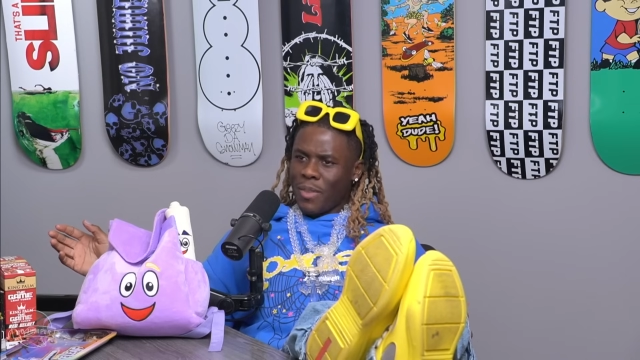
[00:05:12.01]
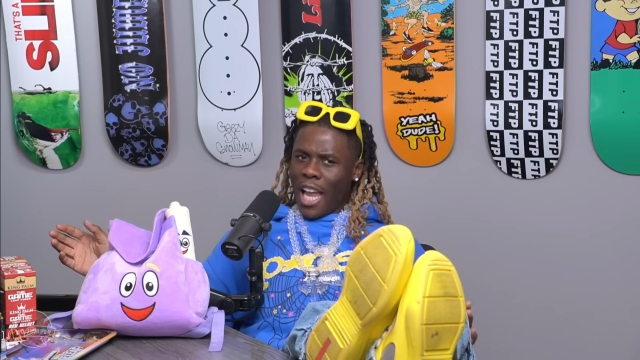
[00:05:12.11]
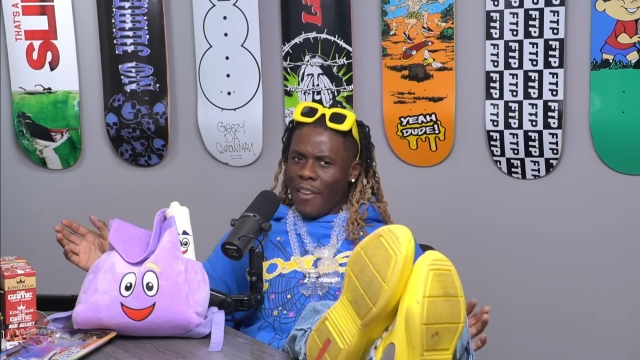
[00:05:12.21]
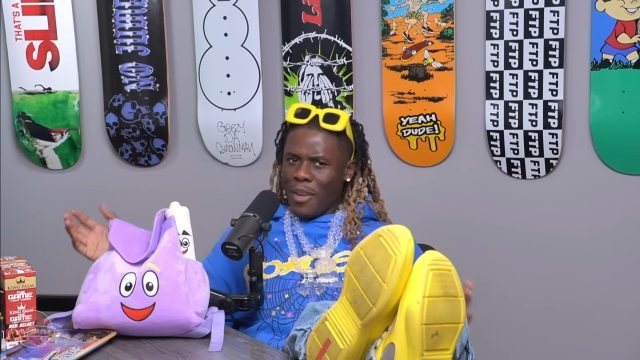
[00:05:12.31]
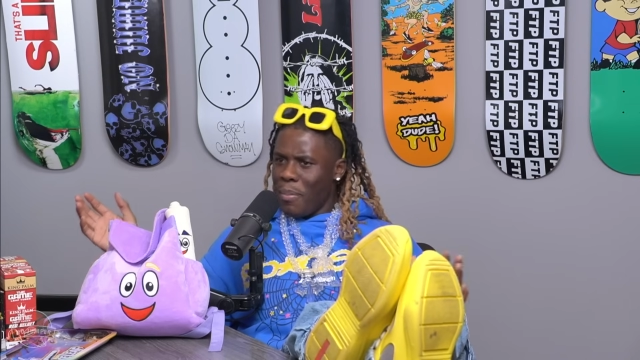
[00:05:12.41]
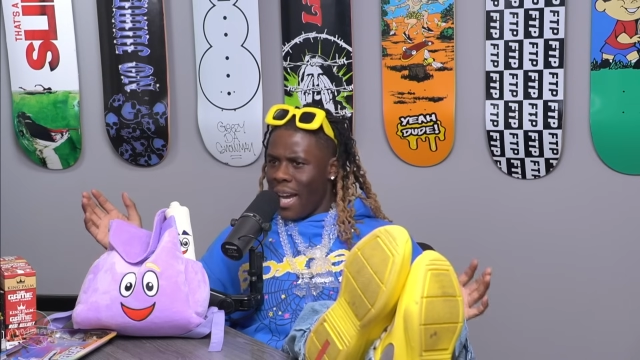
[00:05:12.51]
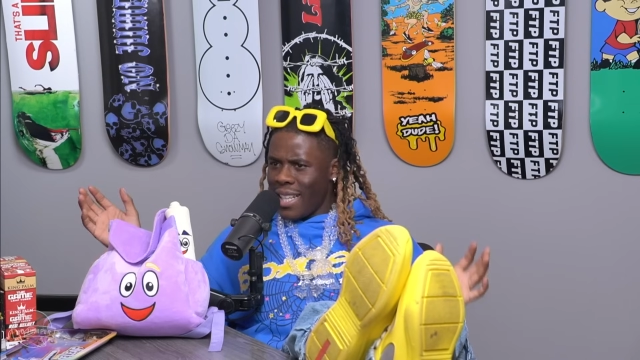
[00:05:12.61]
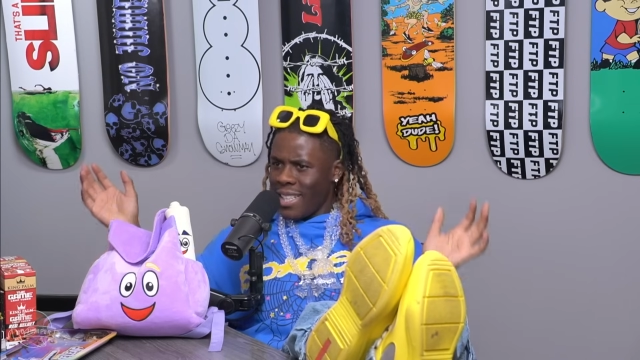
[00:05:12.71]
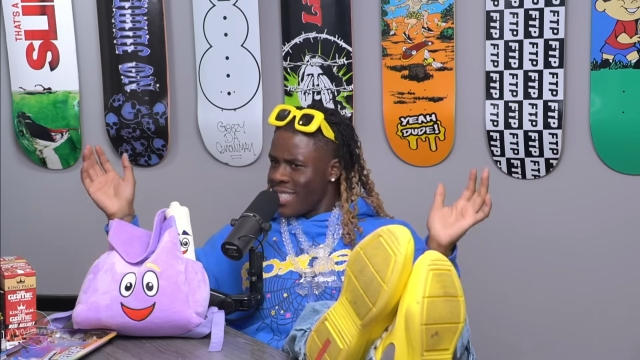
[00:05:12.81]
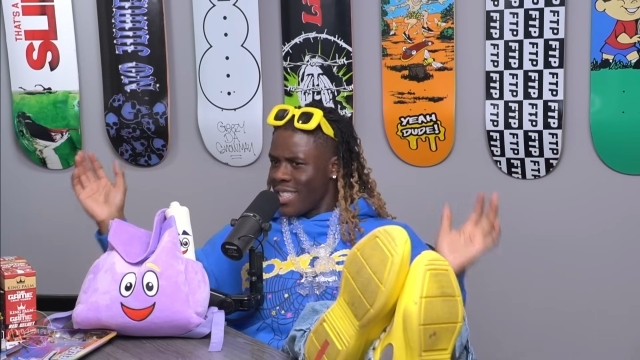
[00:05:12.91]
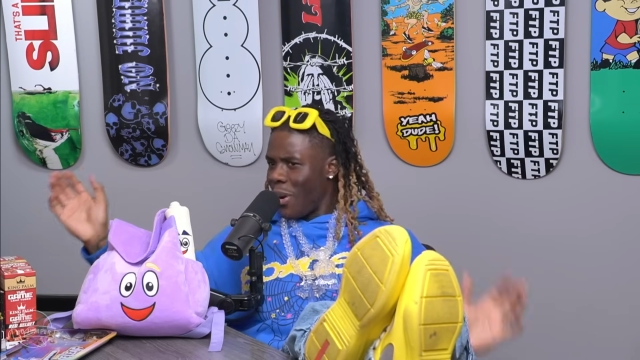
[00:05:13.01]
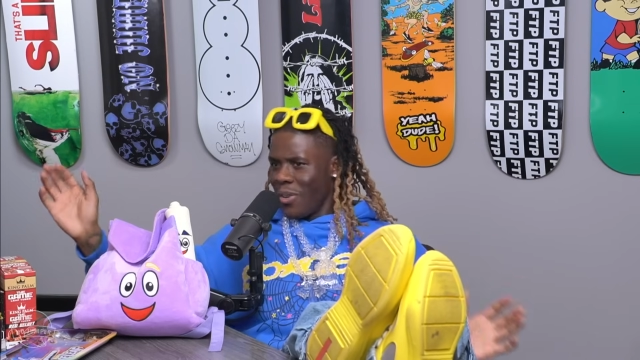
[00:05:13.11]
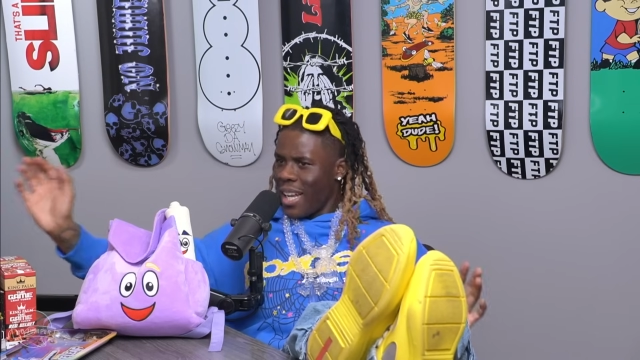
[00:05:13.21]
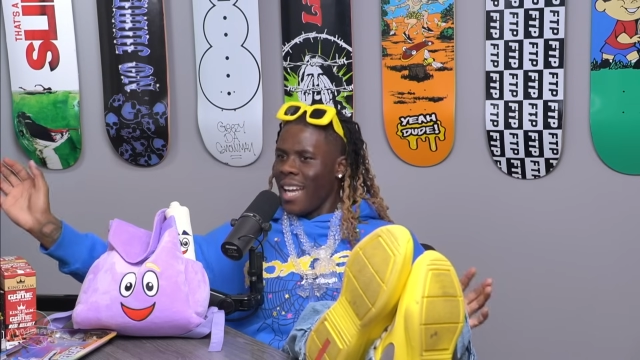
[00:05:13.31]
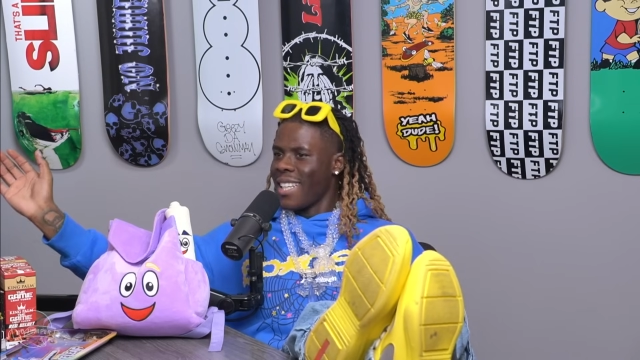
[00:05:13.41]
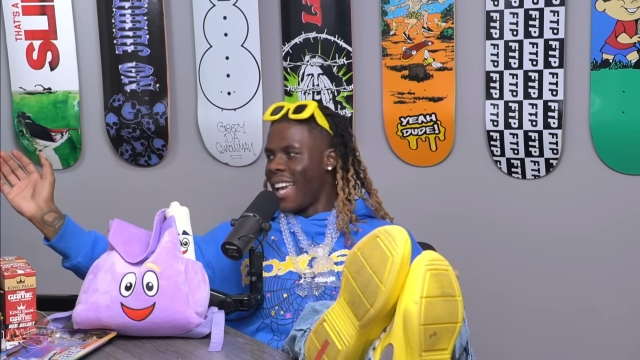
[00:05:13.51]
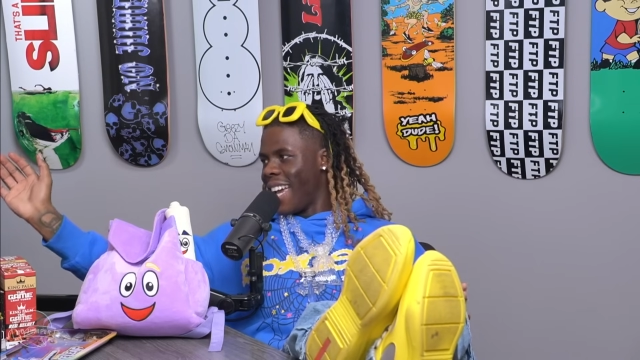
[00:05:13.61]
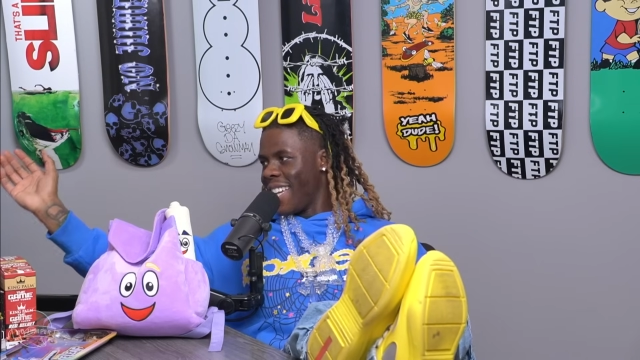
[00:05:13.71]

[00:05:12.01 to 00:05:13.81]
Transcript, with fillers: Everybody don't got that.